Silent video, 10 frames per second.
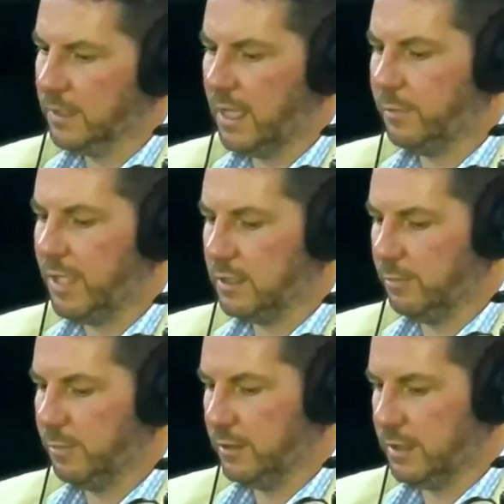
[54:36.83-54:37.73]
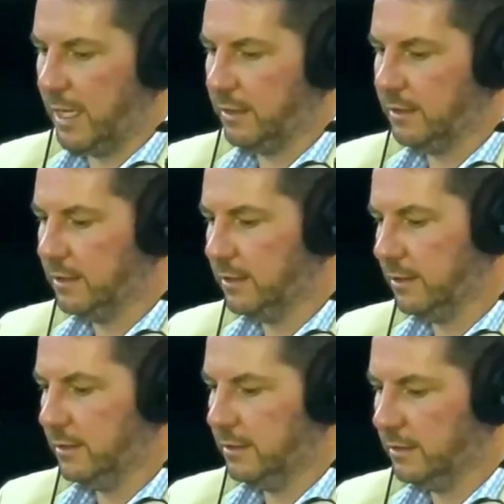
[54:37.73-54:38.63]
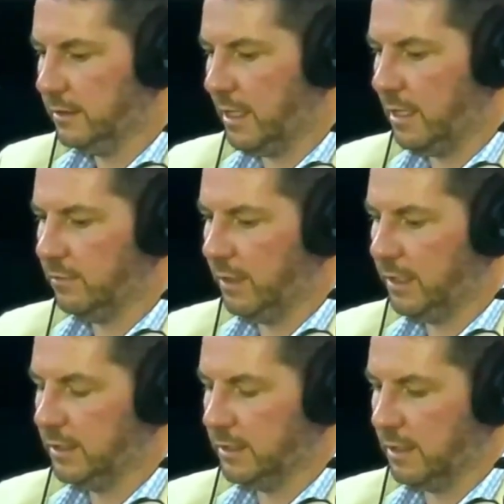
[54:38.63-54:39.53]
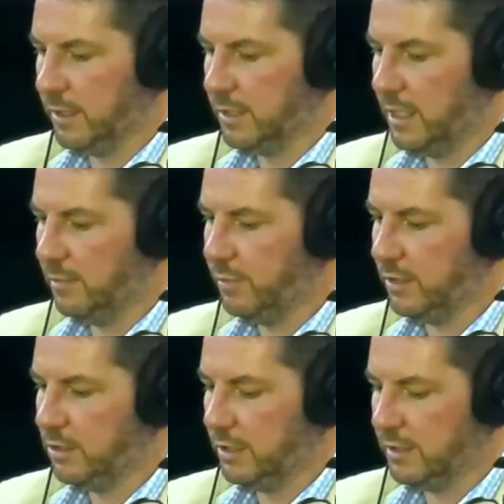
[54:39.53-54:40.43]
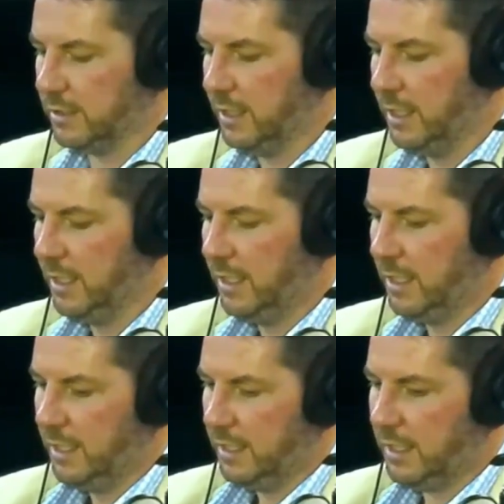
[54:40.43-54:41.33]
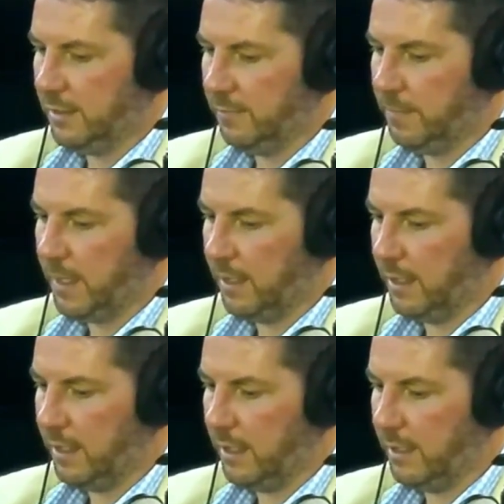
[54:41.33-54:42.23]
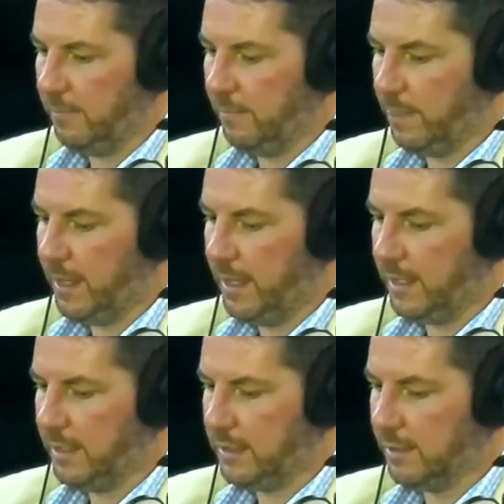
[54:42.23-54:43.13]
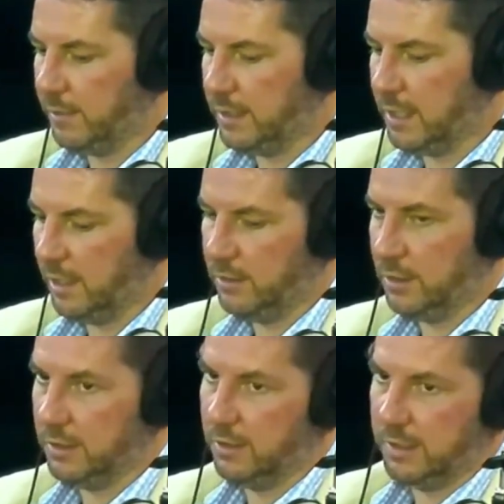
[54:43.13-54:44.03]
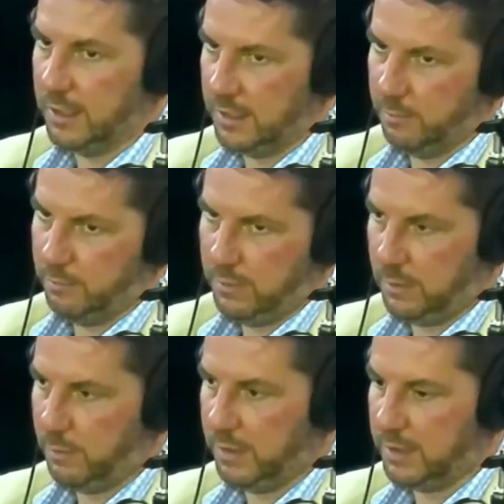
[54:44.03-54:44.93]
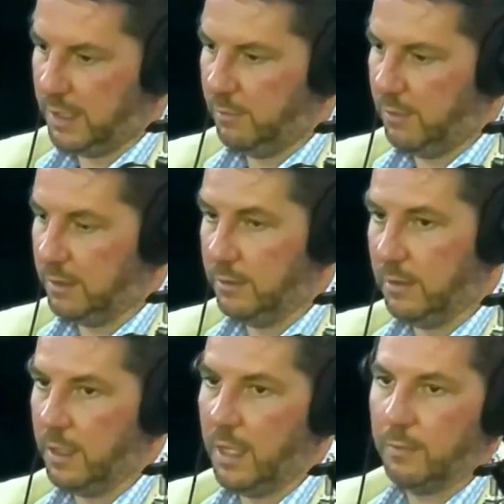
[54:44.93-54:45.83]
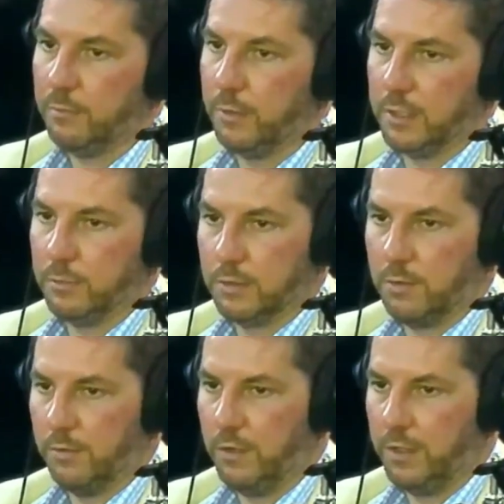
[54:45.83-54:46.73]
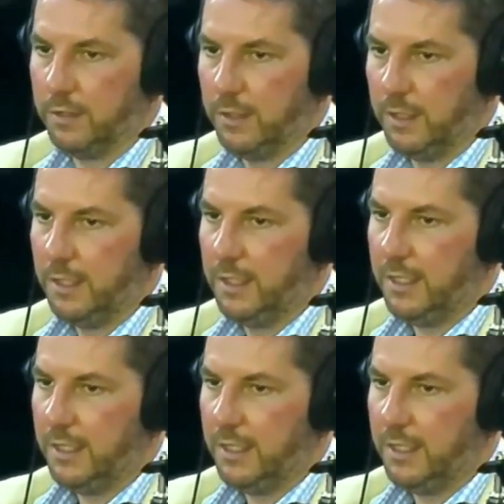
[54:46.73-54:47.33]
Because a lot of bays are built out that way to some extent, but it's just, and then some of these sellers also at this point in time want a high price per square foot.